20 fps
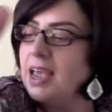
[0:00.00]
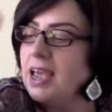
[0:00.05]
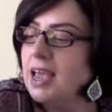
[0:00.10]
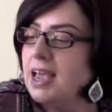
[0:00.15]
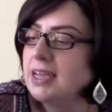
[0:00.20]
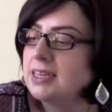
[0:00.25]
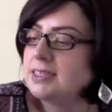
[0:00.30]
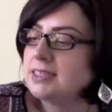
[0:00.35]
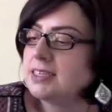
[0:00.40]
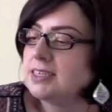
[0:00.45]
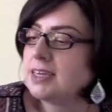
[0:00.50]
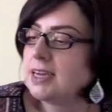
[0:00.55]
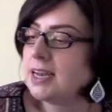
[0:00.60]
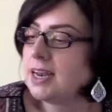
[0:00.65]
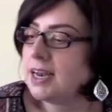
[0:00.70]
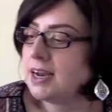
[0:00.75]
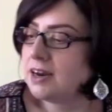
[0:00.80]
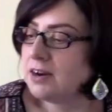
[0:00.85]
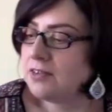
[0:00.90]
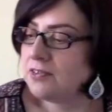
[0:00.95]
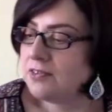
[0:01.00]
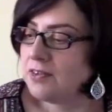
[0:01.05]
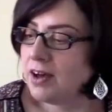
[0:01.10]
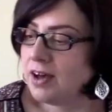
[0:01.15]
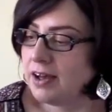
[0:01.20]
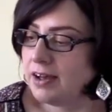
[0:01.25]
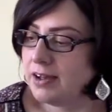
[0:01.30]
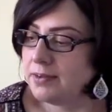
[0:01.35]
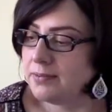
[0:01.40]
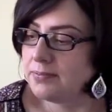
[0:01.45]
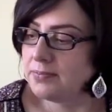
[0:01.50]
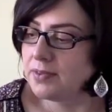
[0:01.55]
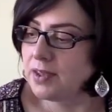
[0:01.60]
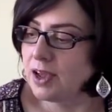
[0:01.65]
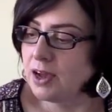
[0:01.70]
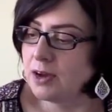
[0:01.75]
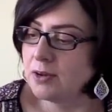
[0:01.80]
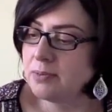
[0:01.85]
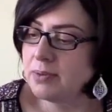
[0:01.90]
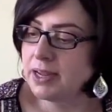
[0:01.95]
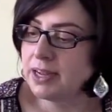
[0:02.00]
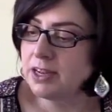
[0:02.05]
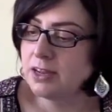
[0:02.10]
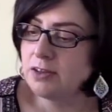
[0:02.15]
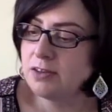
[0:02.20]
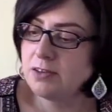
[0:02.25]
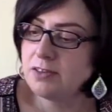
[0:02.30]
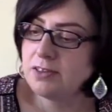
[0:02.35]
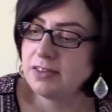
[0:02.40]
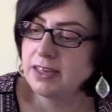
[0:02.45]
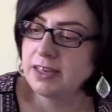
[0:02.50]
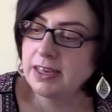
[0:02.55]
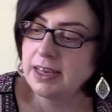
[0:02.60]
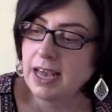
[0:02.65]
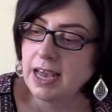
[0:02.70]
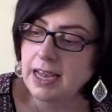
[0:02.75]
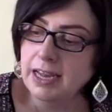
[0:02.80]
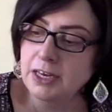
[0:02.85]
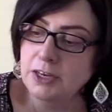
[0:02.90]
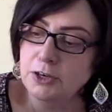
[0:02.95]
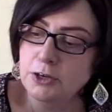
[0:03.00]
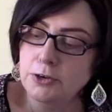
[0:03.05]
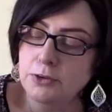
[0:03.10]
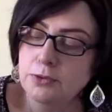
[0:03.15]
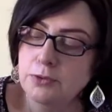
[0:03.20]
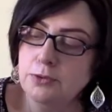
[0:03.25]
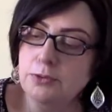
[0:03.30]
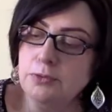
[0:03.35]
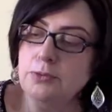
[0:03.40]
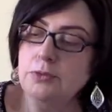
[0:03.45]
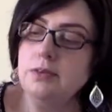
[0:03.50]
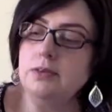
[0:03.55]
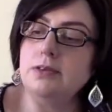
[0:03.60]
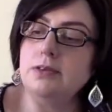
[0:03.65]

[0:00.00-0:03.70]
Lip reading: And to clarify, I'll be using a new